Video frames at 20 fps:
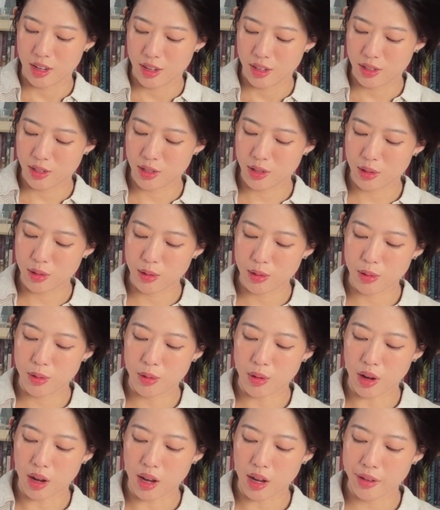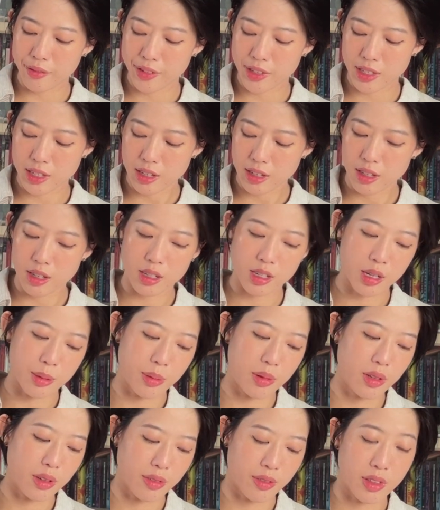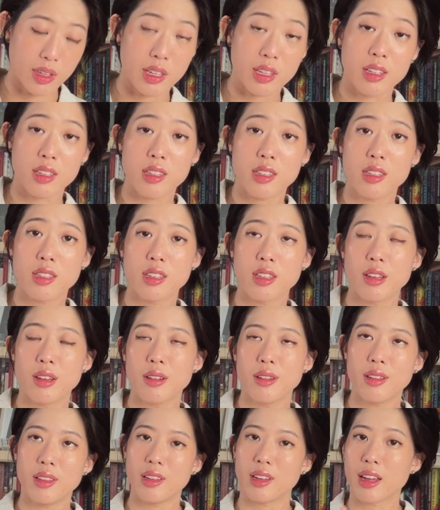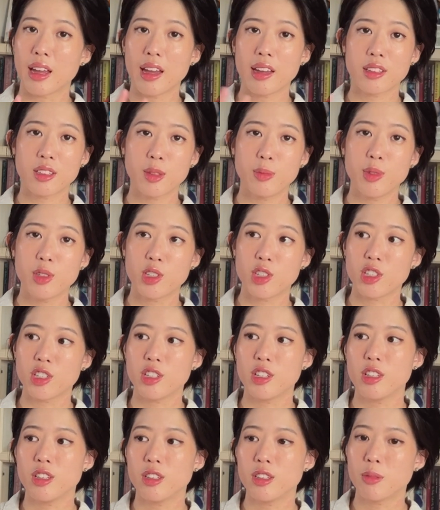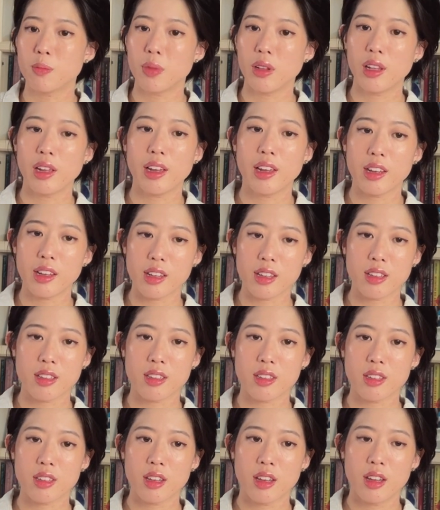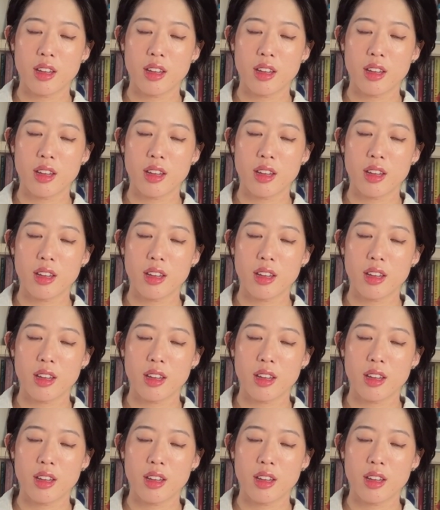So I've seen a couple of things, like exhibitions, plays,